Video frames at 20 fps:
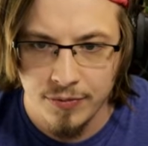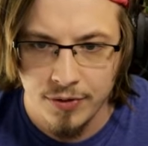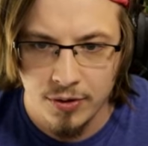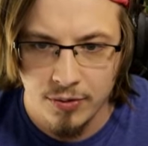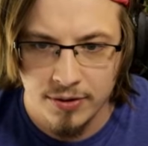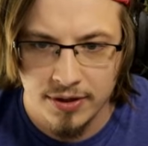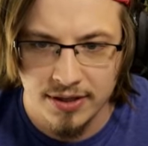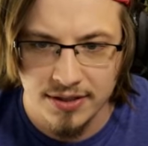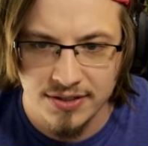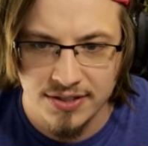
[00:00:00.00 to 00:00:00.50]

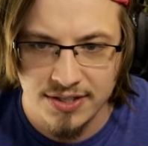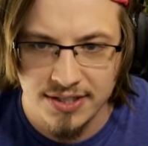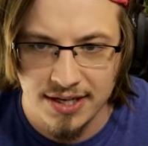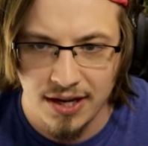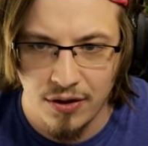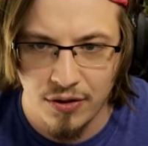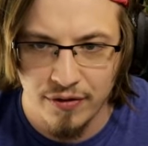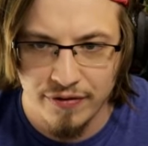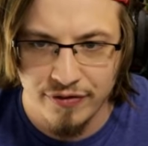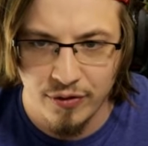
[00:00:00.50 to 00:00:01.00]
we're going to
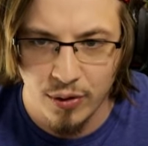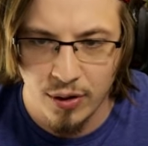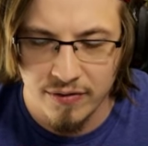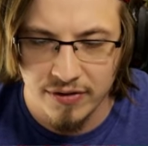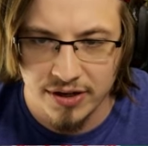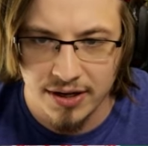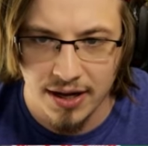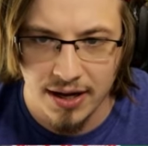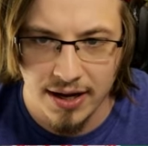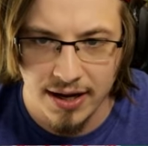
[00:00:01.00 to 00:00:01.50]
sell the four of a
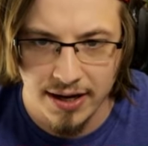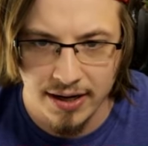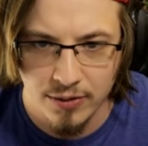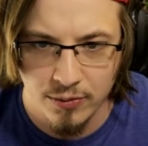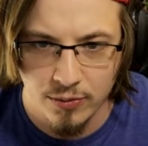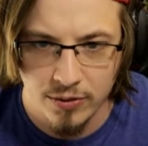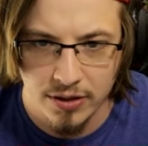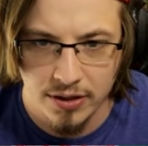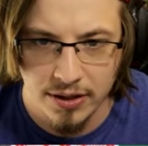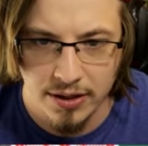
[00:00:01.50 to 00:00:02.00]
kind
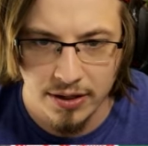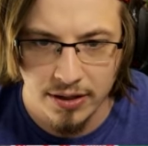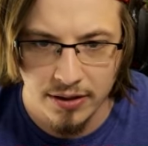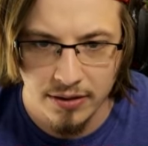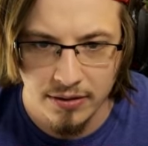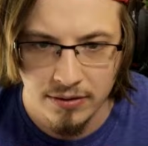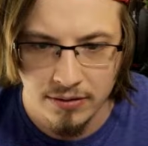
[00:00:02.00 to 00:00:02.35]
one.